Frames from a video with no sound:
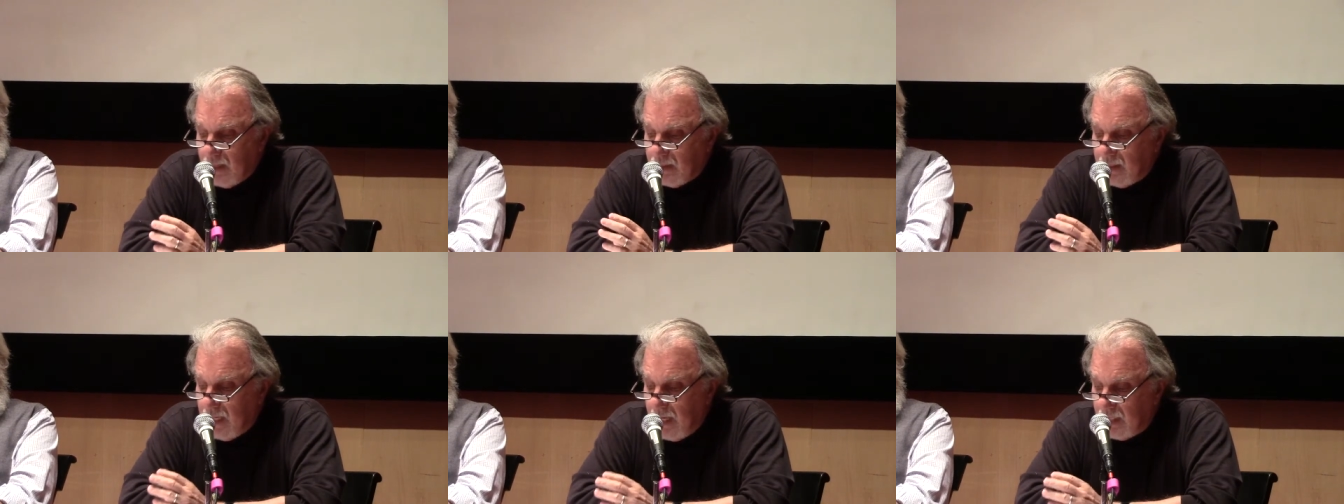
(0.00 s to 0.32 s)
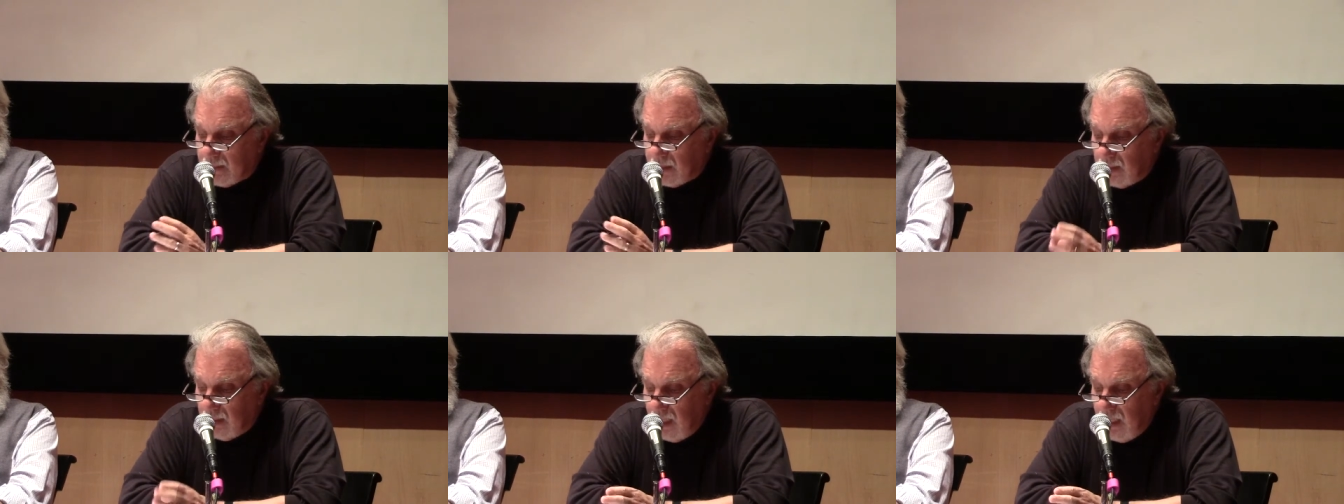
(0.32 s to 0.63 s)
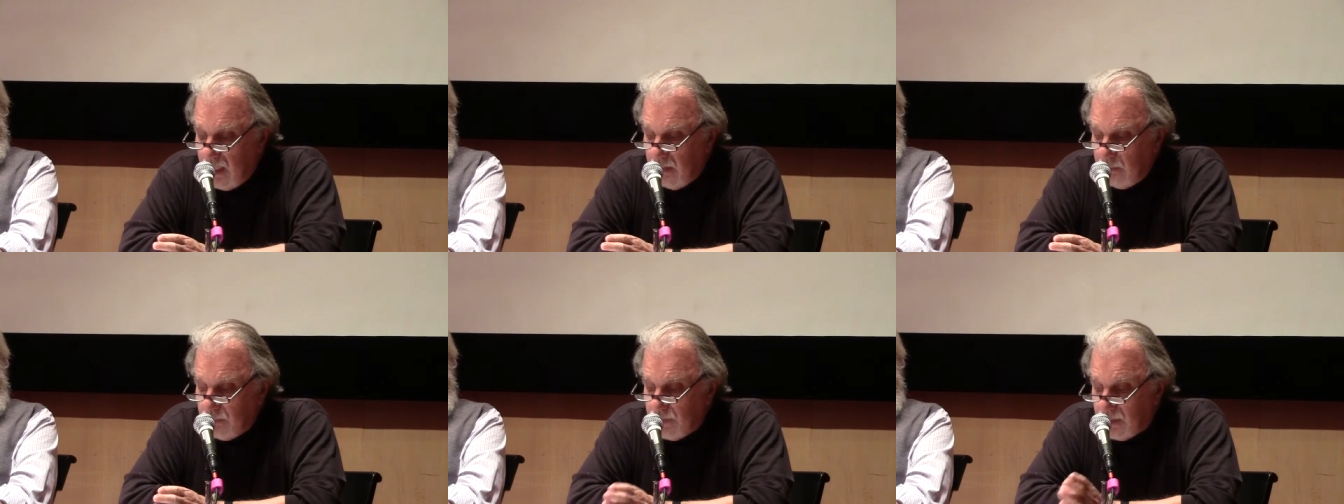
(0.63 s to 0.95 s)
that
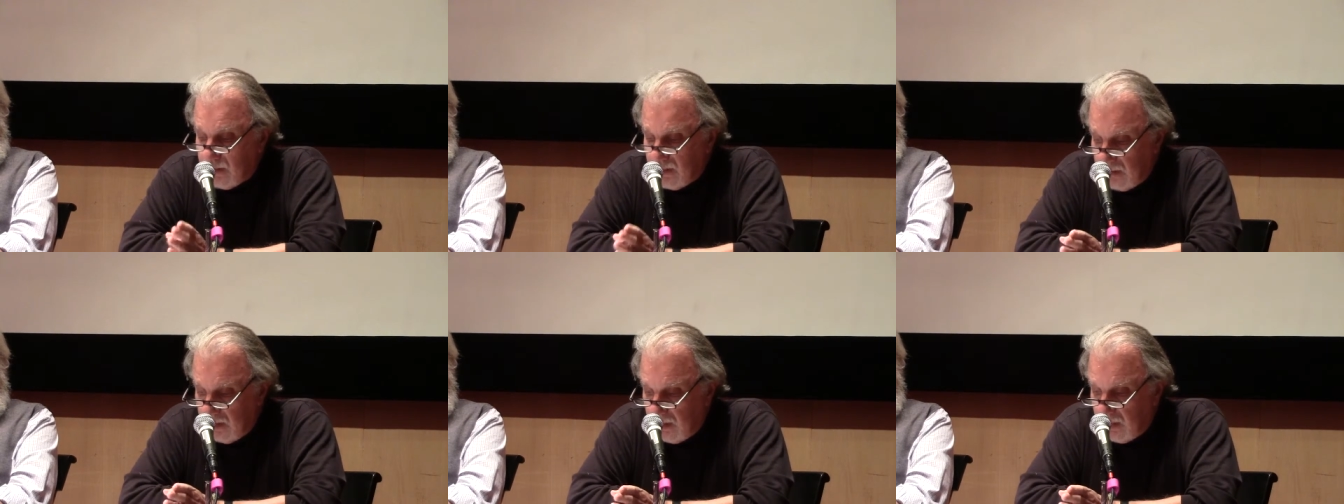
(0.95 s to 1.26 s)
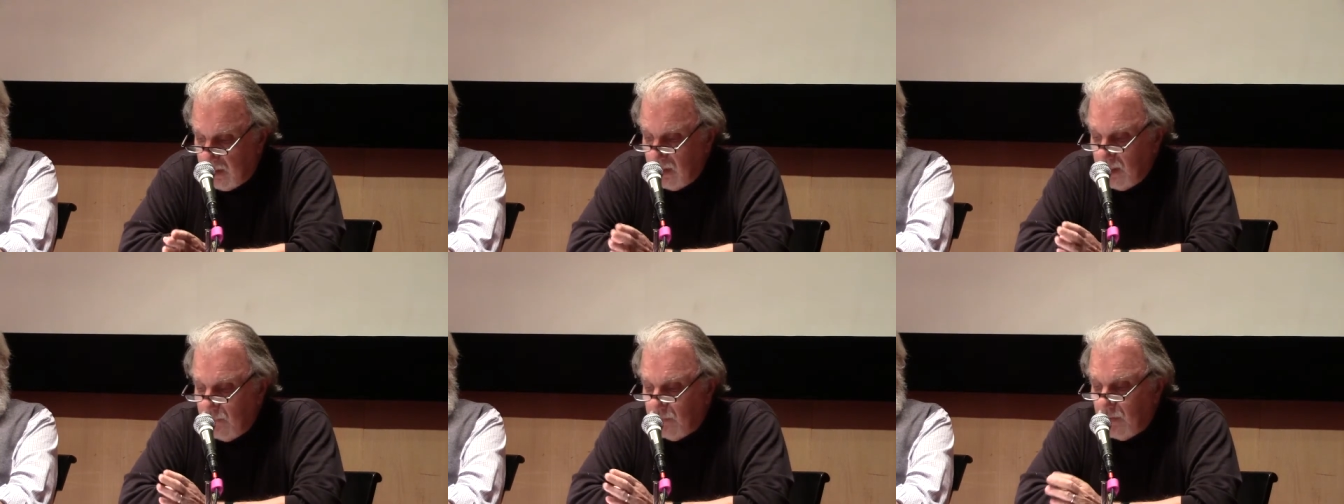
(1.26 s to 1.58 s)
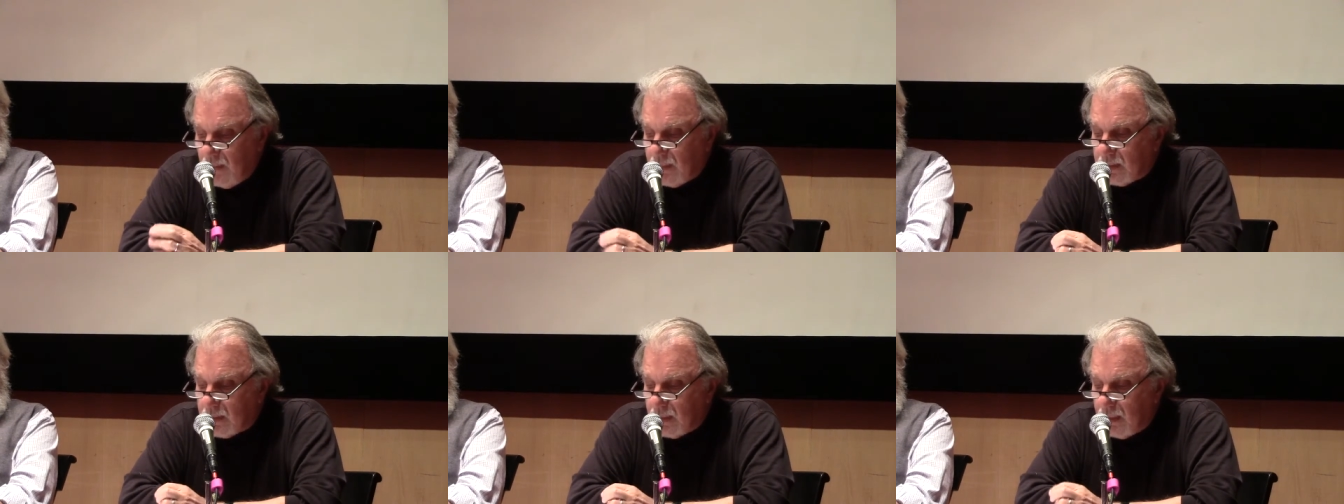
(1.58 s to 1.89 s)
claims, the
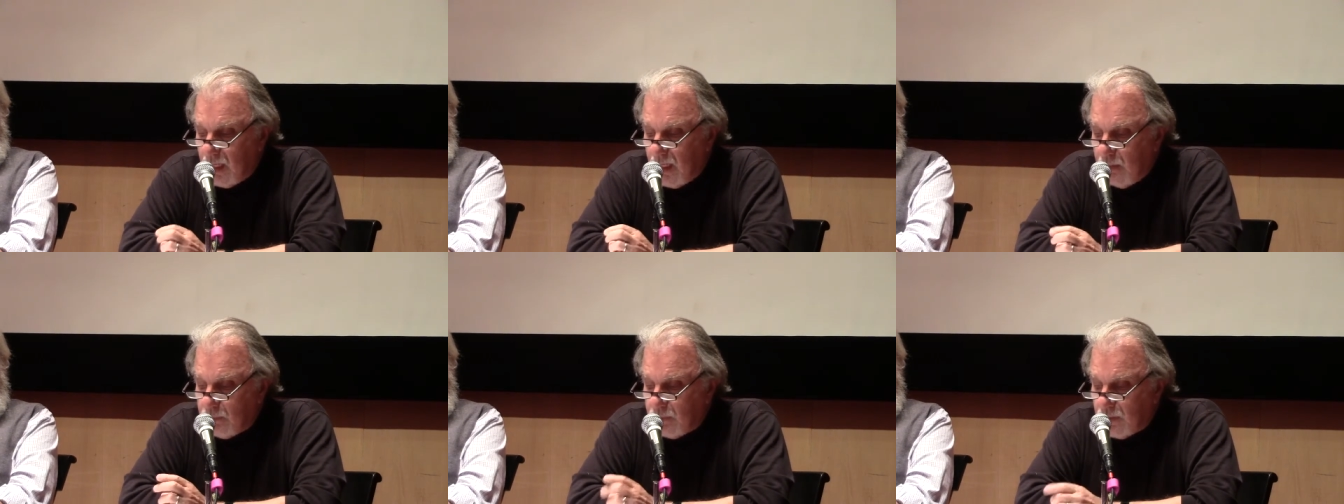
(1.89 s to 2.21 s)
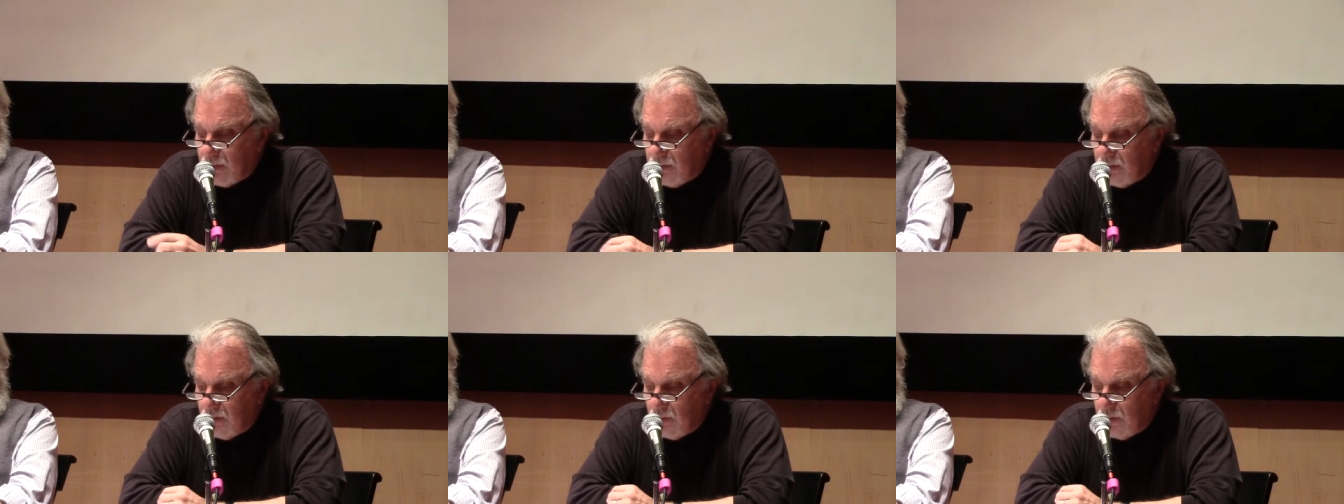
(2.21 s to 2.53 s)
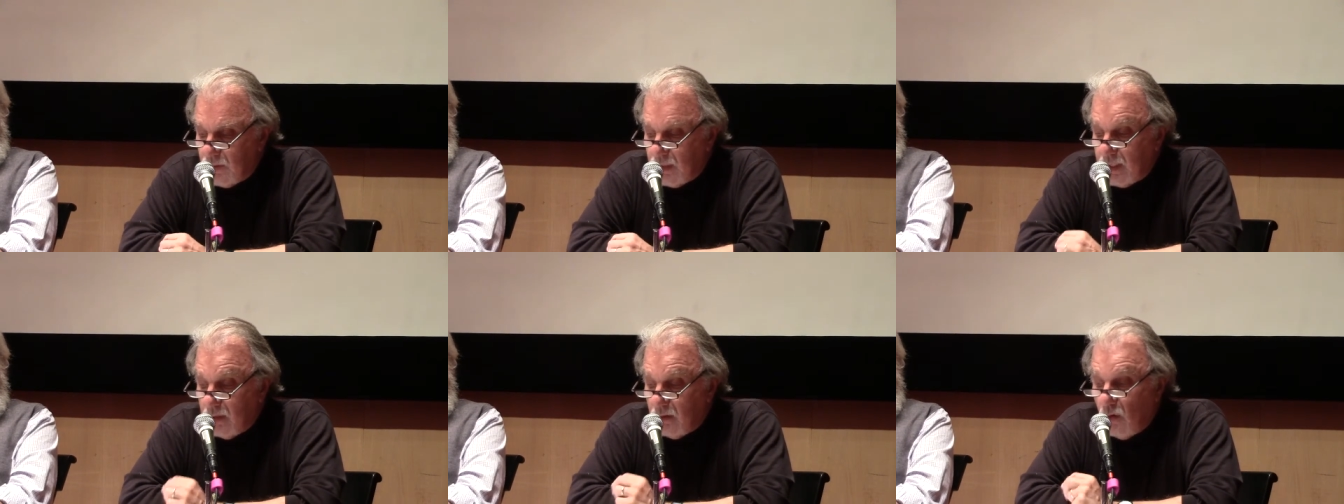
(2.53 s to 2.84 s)
caliphate claims
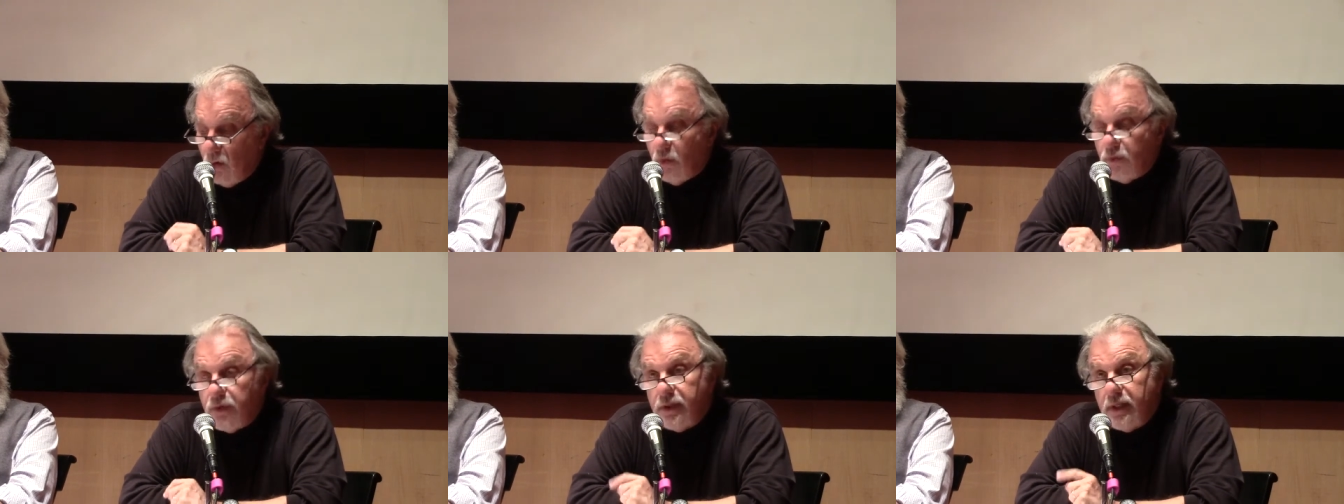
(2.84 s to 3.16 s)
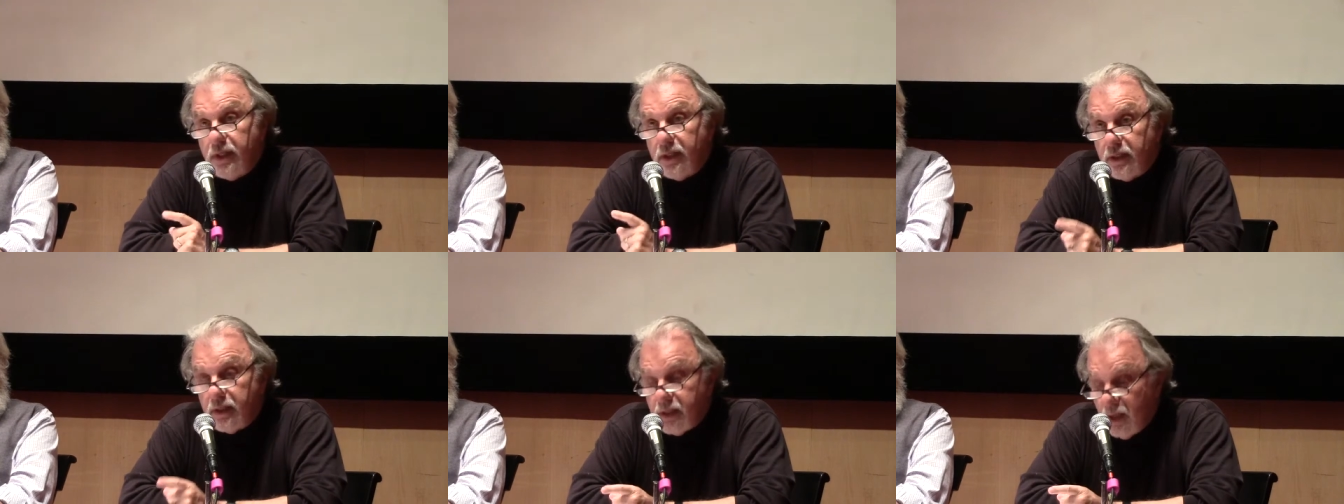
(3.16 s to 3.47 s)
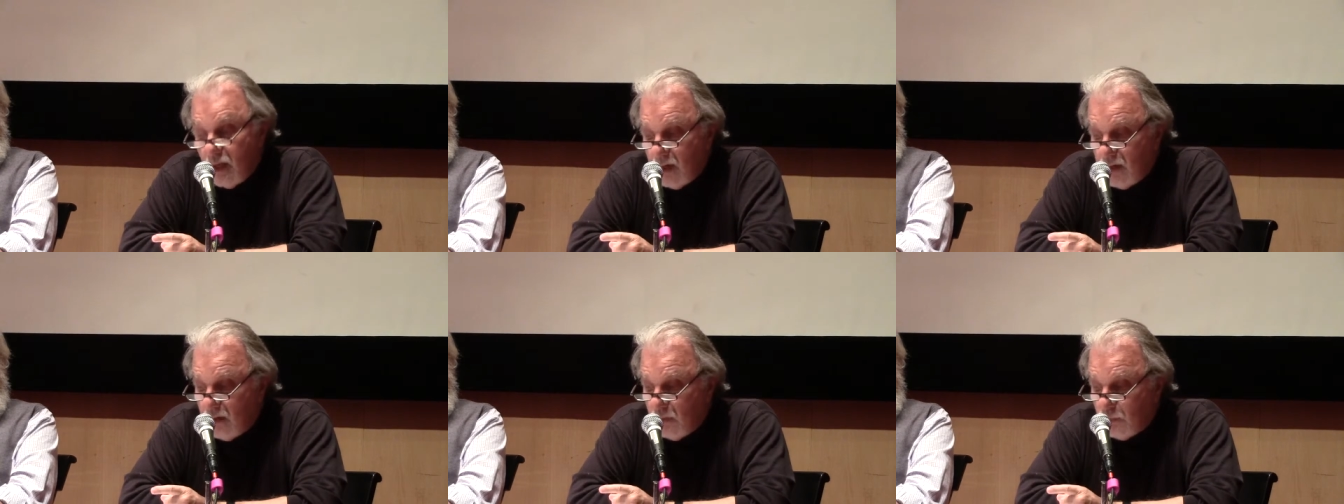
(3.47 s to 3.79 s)
authority over the
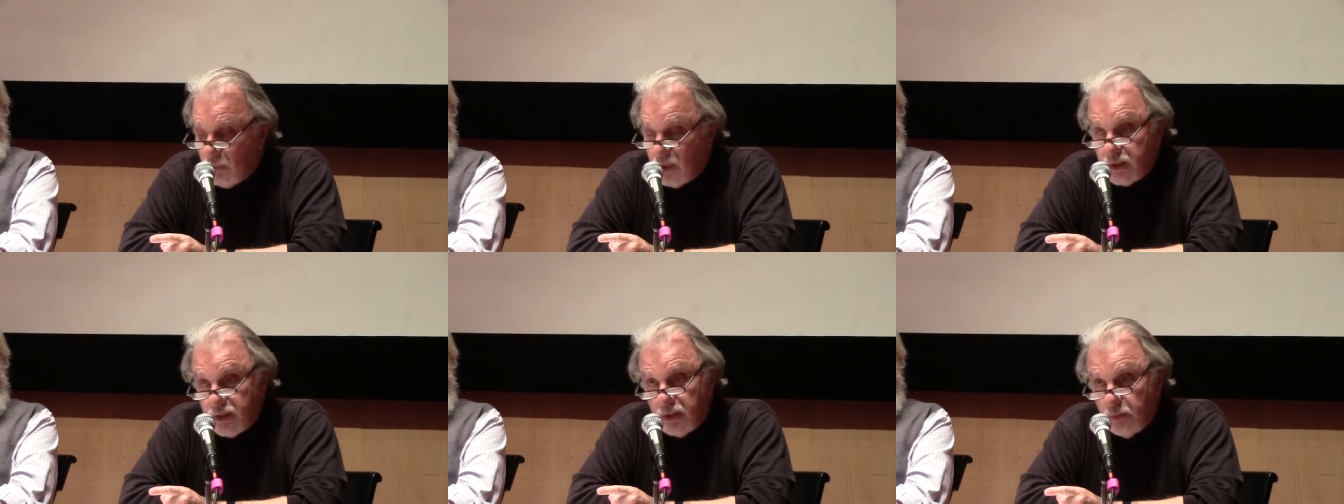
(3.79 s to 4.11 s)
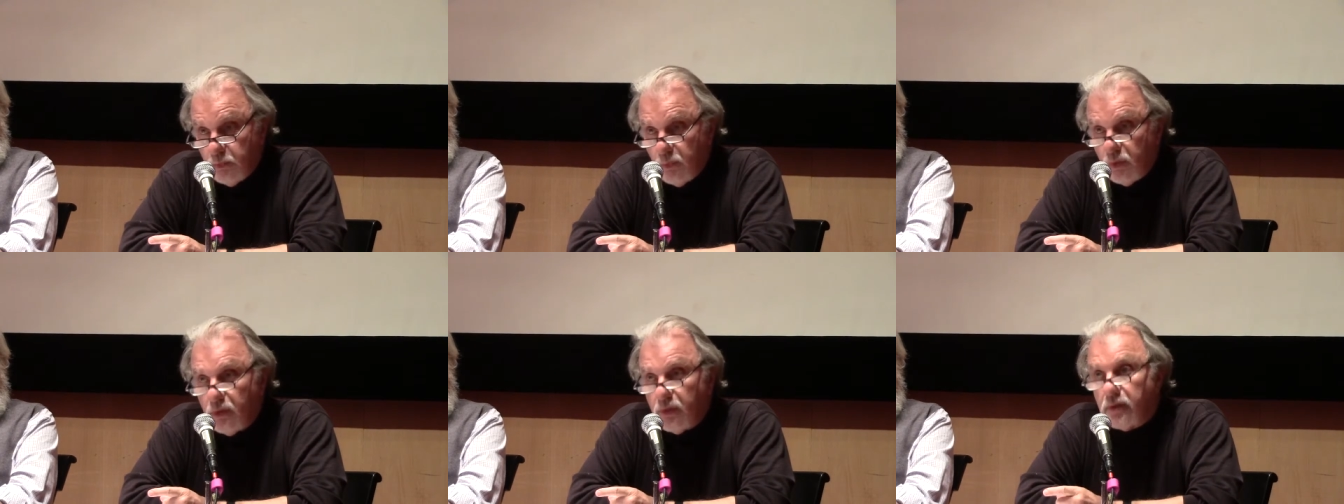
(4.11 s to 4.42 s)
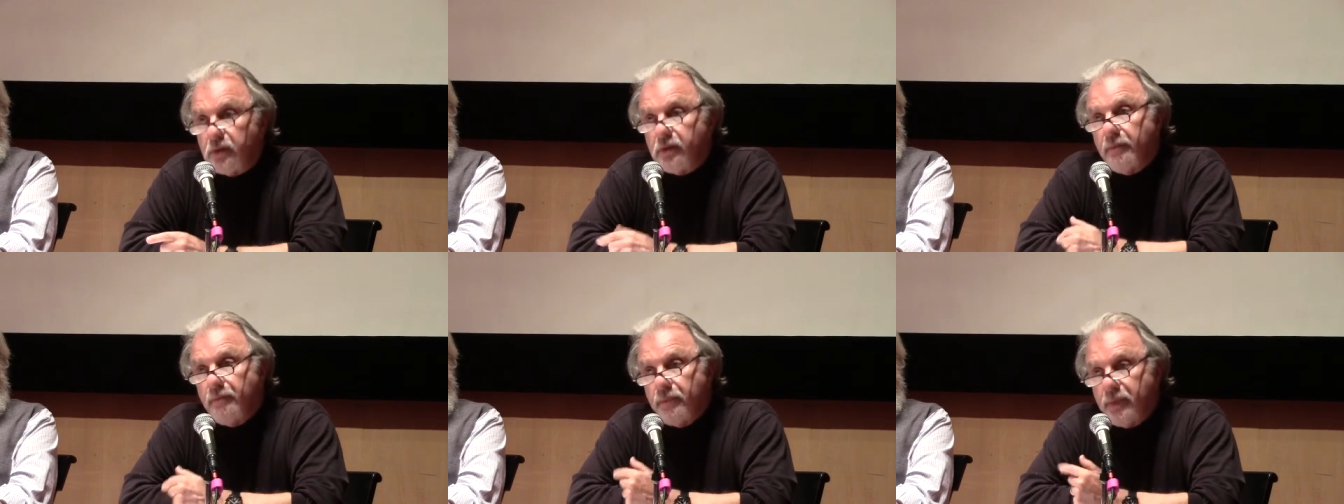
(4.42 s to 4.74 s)
entire Muslim
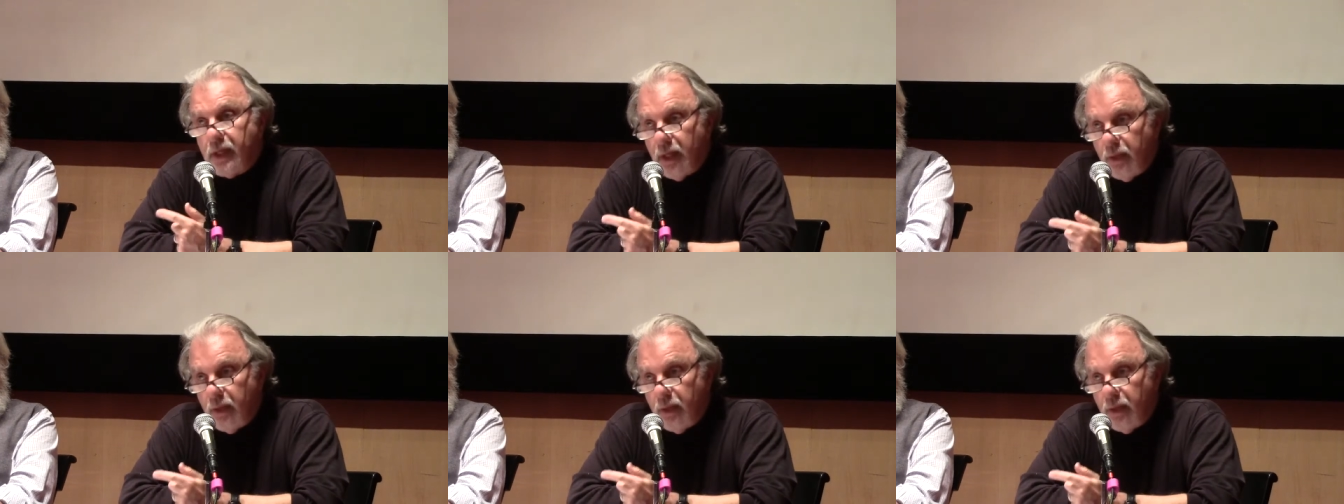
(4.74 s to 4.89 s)
world